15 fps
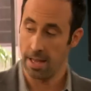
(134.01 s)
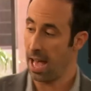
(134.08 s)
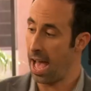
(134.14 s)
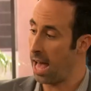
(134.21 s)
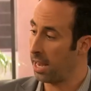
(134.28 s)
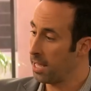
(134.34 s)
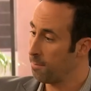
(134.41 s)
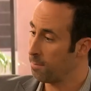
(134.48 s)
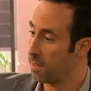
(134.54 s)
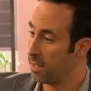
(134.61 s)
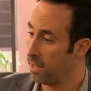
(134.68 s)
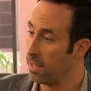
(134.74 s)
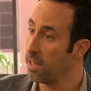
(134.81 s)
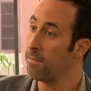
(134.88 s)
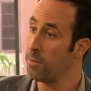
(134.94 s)
Ally,
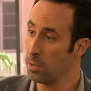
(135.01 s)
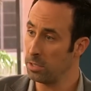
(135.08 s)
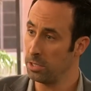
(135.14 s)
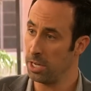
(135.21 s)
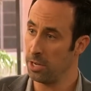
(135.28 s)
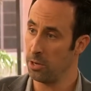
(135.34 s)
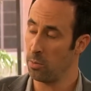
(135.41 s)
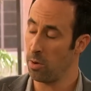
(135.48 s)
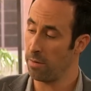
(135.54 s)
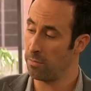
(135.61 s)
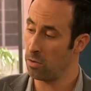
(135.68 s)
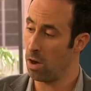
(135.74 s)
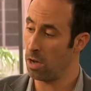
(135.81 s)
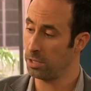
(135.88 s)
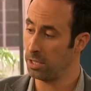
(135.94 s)
if you continue to write
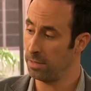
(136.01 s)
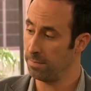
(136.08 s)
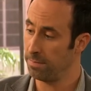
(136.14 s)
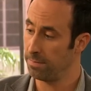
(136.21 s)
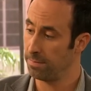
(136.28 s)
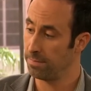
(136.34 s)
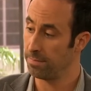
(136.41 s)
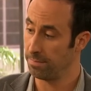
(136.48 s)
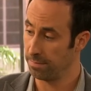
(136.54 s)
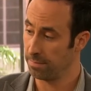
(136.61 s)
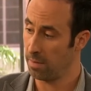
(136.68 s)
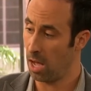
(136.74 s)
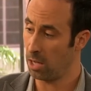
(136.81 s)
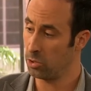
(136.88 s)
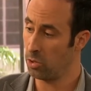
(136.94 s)
for Austin,
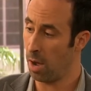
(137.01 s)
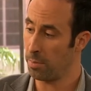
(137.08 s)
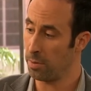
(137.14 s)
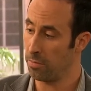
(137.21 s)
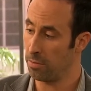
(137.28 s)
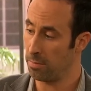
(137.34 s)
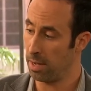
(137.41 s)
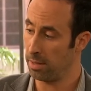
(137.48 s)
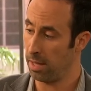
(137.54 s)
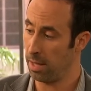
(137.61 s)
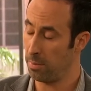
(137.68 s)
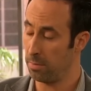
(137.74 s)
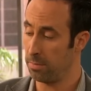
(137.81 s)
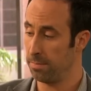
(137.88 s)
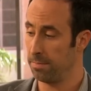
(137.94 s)
I'll drop you from my
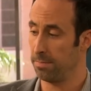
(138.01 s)
label.